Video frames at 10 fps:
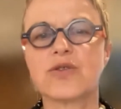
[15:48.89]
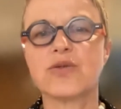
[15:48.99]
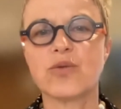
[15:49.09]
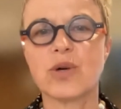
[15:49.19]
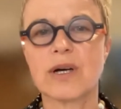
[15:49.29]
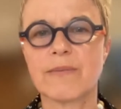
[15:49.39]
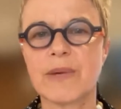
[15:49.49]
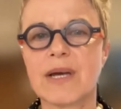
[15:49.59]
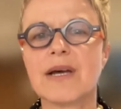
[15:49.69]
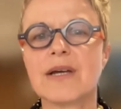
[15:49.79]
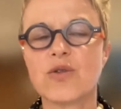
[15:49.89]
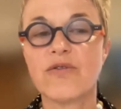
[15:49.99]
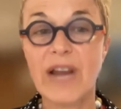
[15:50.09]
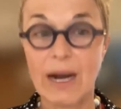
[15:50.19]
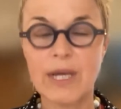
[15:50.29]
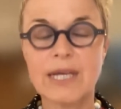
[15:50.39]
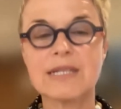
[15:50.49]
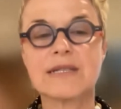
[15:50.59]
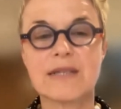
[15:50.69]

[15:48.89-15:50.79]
to variants.